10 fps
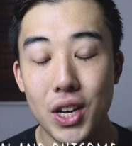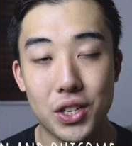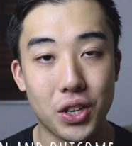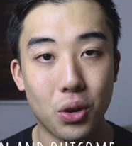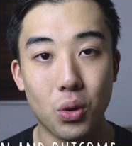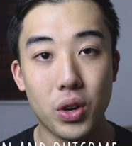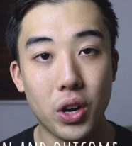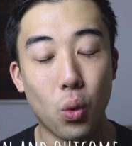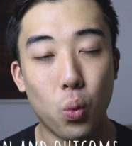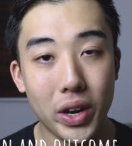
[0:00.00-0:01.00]
So,
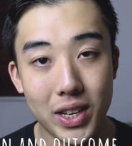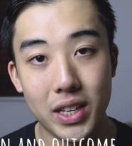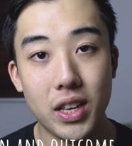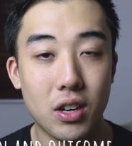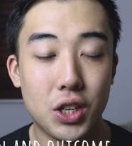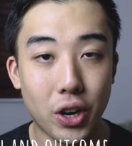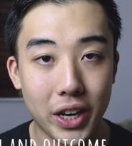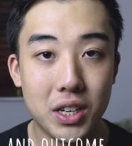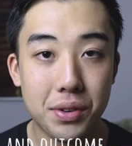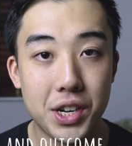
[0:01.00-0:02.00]
what is it that you're
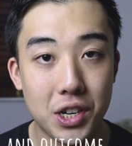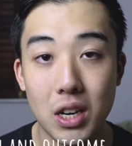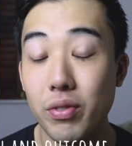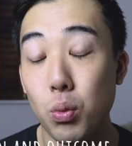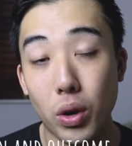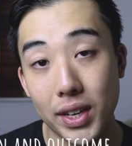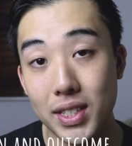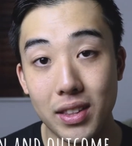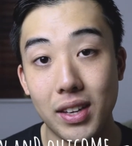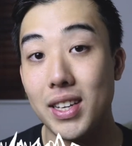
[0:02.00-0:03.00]
trying to achieve and what
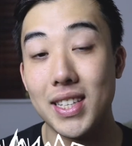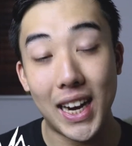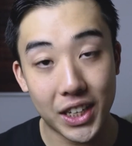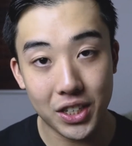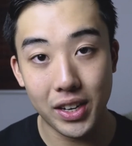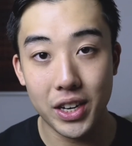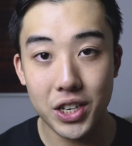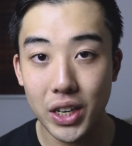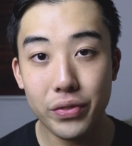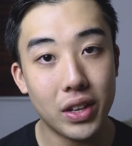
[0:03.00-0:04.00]
is it that is actually
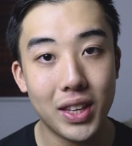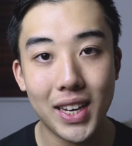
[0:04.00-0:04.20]
achieved at